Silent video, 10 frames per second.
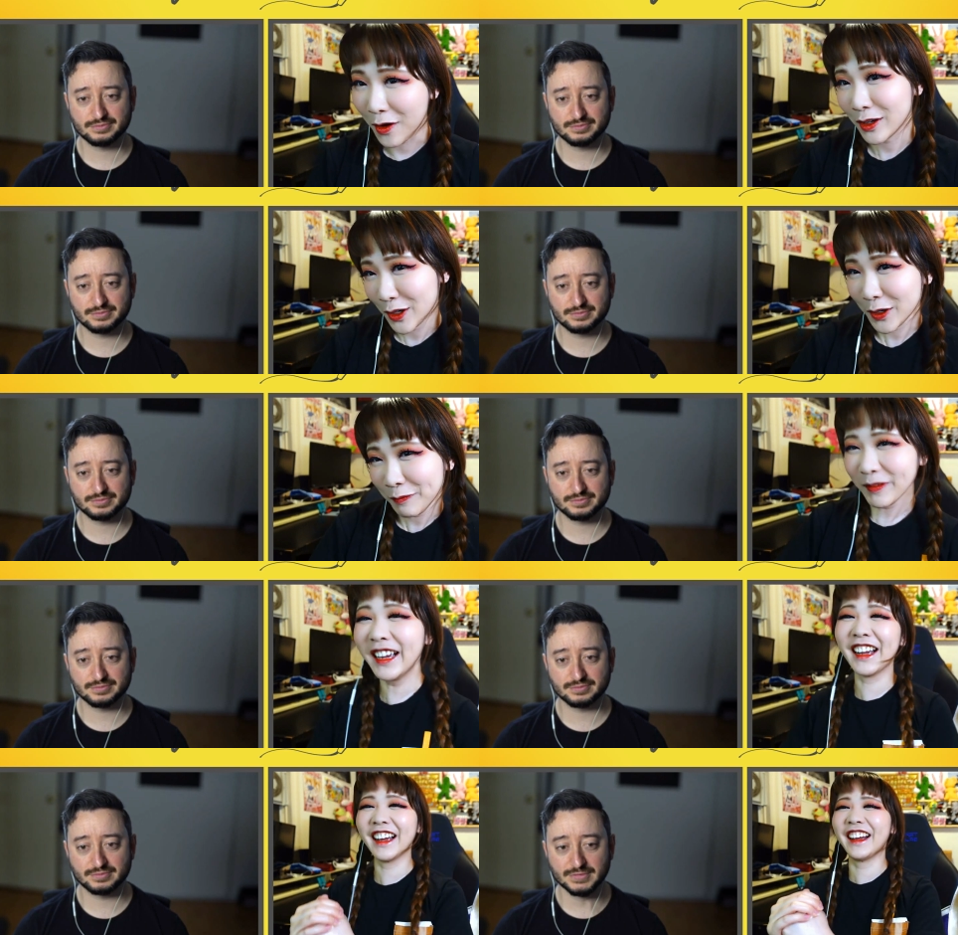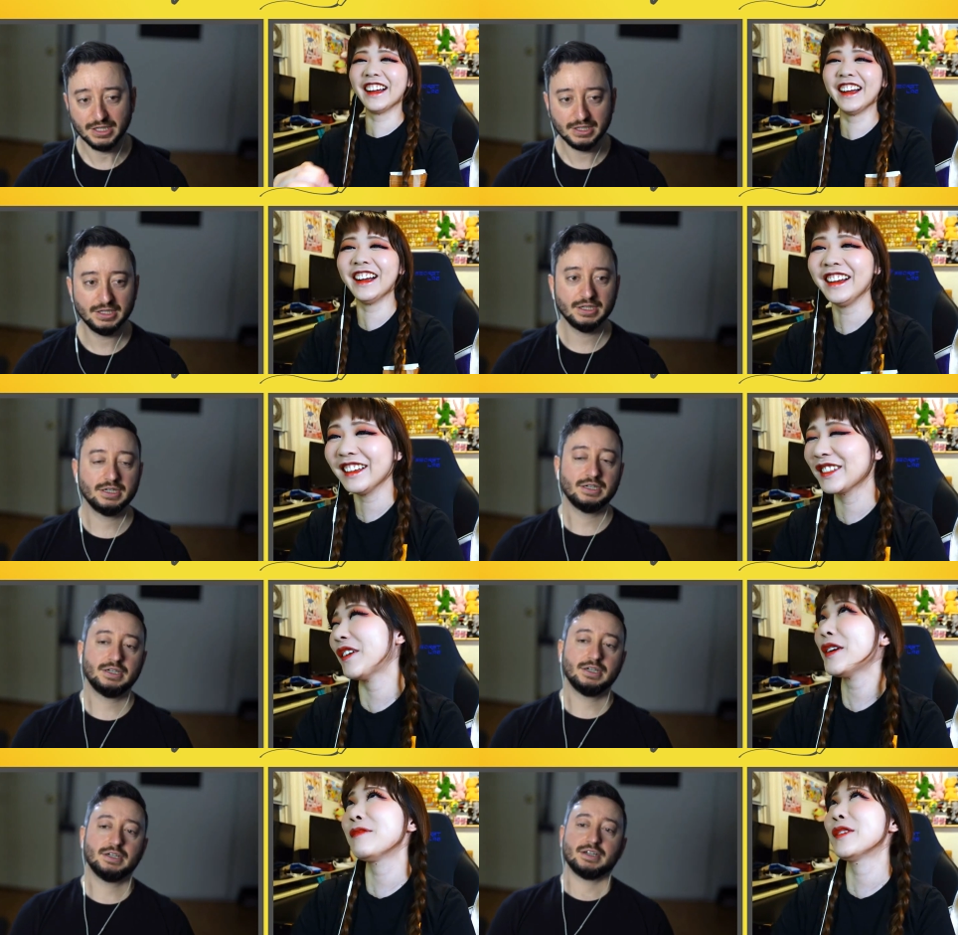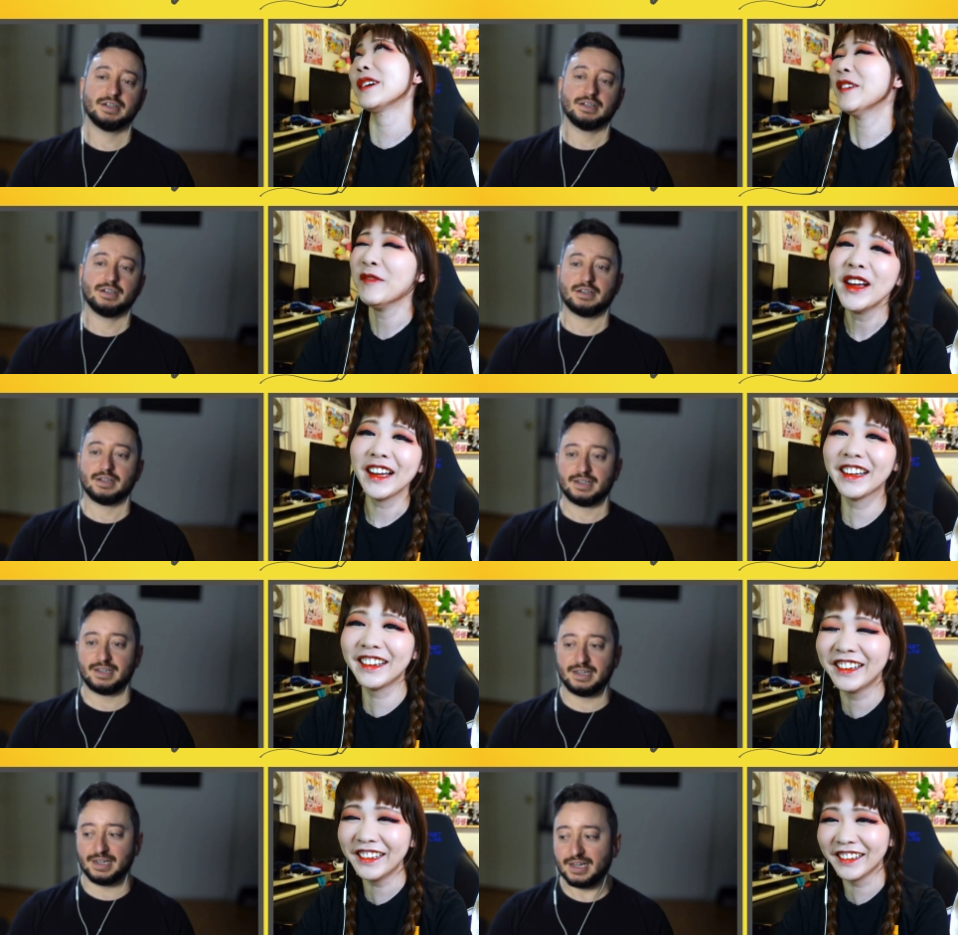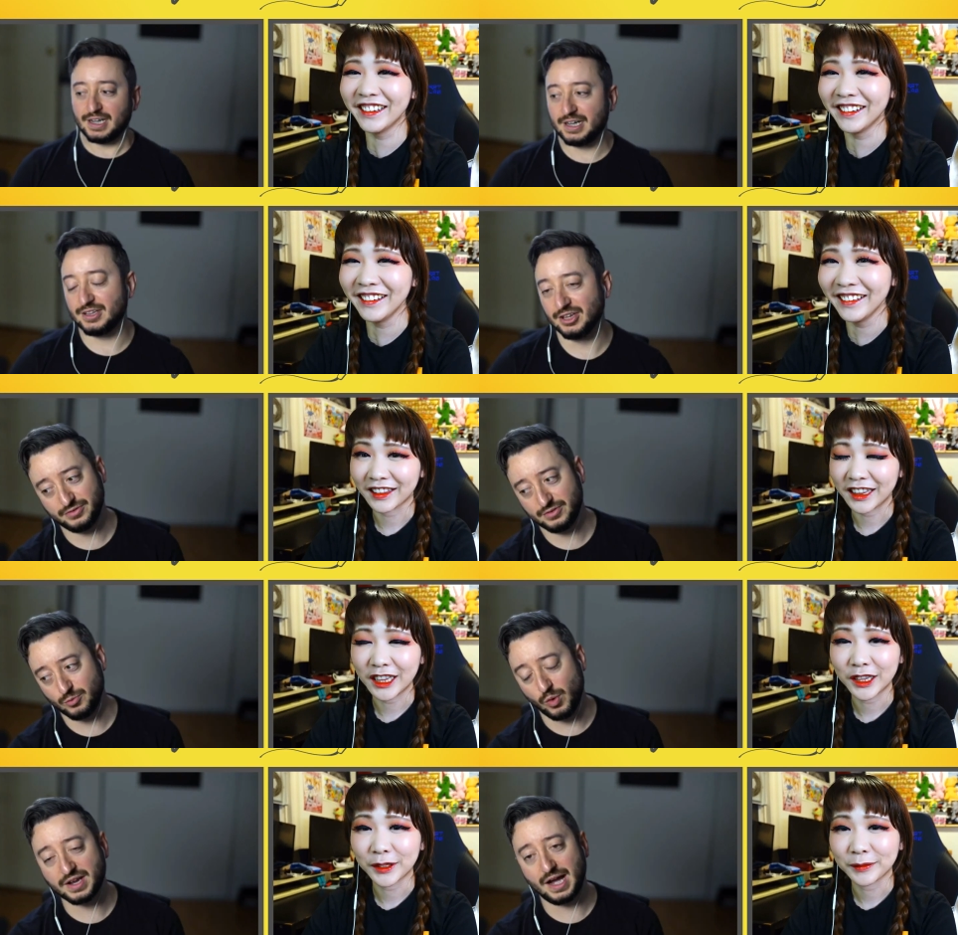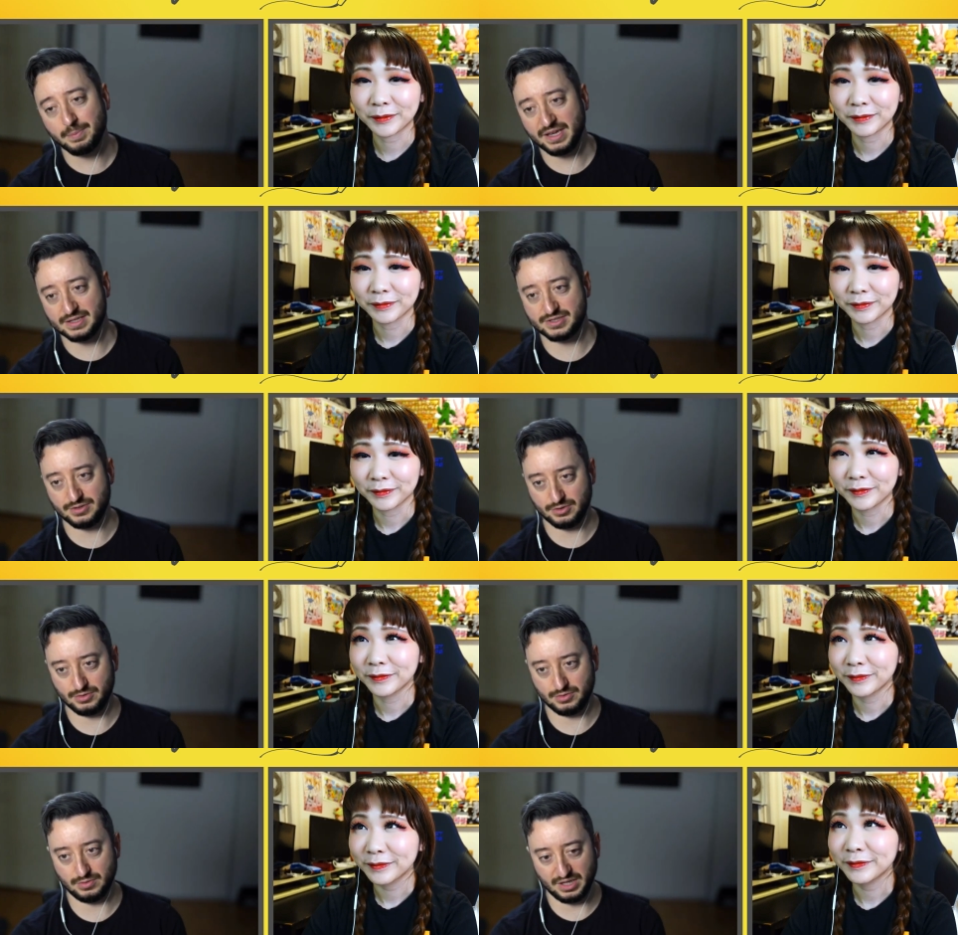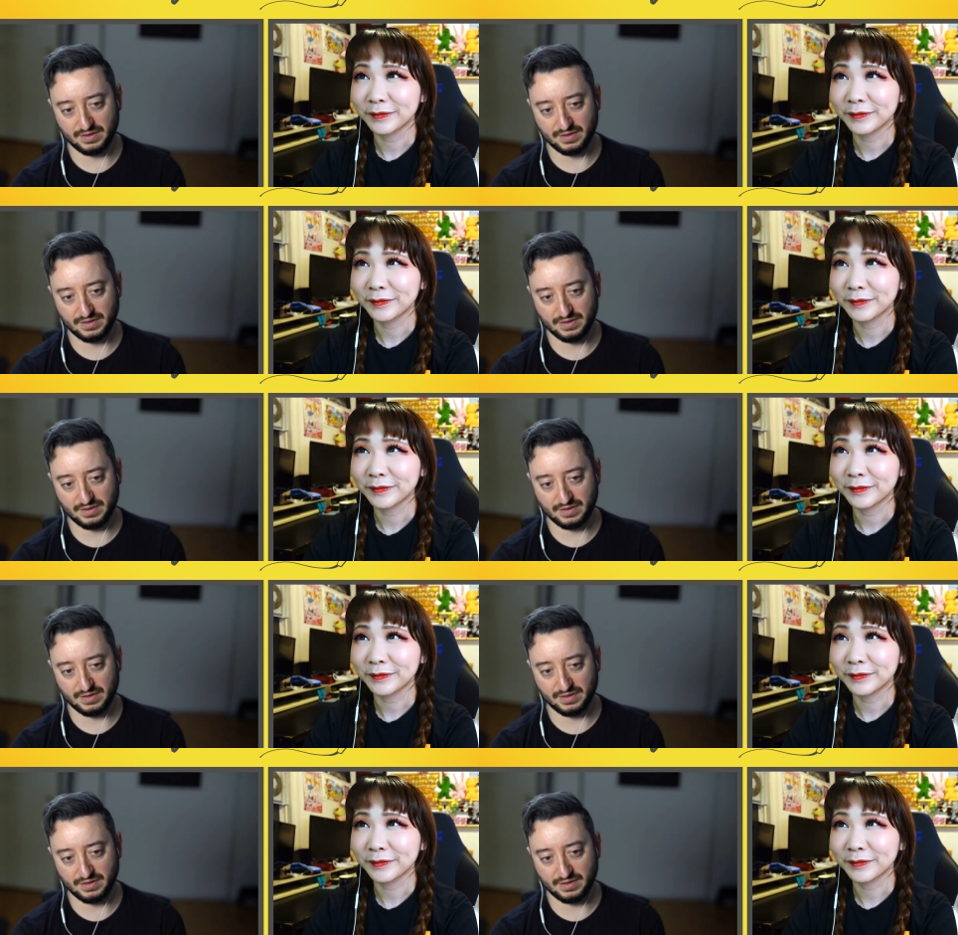Speaker 1: character? It's very important.
Speaker 2: Look, what got me into League of